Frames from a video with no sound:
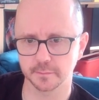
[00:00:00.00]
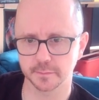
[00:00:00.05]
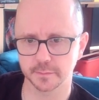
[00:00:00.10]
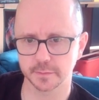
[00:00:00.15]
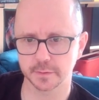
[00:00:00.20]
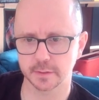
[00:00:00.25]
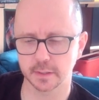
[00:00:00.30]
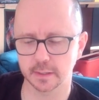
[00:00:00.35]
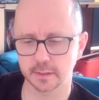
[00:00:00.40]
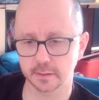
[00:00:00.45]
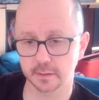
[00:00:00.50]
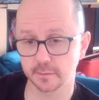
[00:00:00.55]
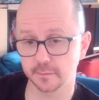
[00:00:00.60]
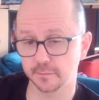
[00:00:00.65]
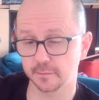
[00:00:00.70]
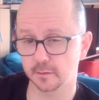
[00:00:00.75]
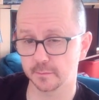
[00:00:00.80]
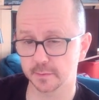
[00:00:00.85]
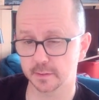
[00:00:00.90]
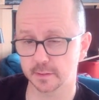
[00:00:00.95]
So that
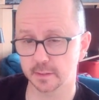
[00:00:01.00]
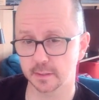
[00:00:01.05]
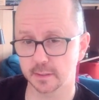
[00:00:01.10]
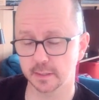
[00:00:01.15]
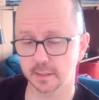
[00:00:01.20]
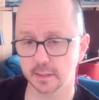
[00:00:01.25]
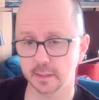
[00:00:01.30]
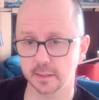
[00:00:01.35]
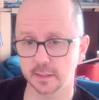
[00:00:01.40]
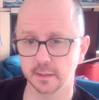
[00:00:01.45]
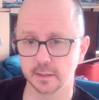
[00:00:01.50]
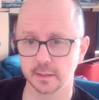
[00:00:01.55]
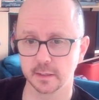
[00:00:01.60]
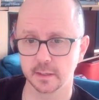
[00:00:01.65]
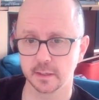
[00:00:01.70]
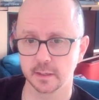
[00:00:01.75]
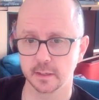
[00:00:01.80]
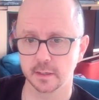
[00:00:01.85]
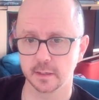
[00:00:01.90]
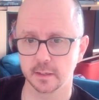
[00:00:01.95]
confirms the D.
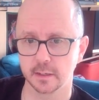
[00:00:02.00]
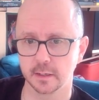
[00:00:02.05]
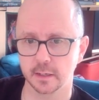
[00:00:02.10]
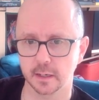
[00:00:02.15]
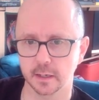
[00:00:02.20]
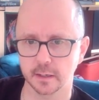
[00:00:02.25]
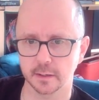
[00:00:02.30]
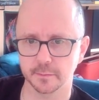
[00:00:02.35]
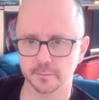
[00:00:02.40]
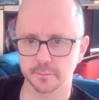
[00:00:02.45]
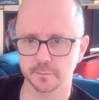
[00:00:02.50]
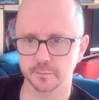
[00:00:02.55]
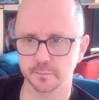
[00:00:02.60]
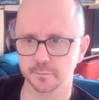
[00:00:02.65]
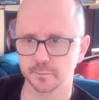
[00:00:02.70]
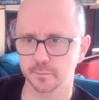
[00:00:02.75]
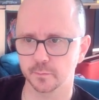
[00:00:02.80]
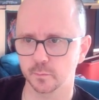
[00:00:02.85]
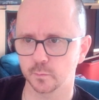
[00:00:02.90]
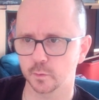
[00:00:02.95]

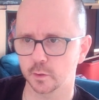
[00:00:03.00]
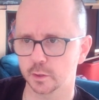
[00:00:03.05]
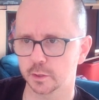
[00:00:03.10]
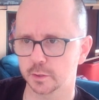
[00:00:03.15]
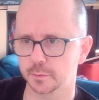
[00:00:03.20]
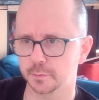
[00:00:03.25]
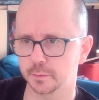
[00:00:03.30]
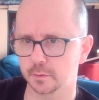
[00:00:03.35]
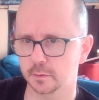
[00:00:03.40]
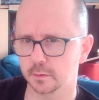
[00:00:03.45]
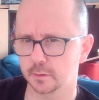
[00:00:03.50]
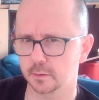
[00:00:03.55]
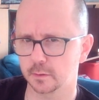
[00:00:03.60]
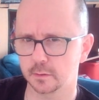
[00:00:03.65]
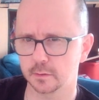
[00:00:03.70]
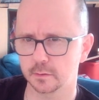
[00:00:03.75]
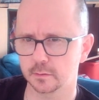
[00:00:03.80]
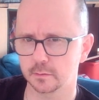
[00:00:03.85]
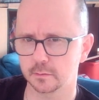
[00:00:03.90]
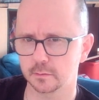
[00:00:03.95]
Washboard
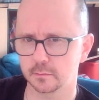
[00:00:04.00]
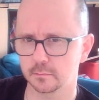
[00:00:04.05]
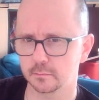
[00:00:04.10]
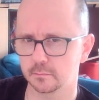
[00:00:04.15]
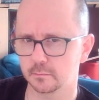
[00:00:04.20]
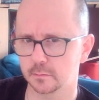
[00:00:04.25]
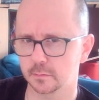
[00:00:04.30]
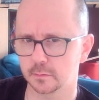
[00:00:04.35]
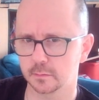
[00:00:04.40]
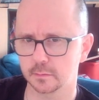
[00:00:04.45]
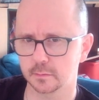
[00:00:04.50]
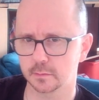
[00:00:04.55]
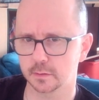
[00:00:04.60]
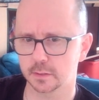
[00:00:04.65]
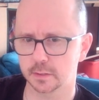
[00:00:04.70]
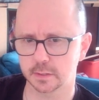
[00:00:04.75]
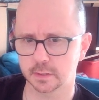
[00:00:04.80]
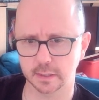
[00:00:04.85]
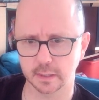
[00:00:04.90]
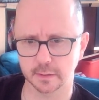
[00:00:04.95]

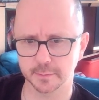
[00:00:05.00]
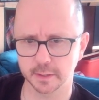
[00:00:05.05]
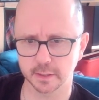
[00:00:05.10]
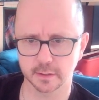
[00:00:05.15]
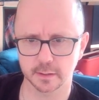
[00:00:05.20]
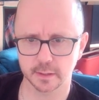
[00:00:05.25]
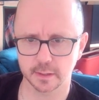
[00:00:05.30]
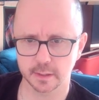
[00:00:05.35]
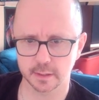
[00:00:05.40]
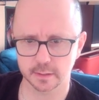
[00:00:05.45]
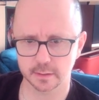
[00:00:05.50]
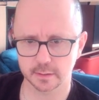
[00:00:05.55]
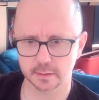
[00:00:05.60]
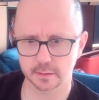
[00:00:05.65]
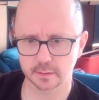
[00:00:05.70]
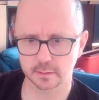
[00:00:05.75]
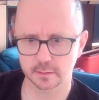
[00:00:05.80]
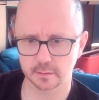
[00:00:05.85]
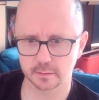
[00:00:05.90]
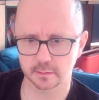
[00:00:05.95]
stomach, I
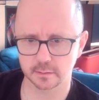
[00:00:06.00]
guess.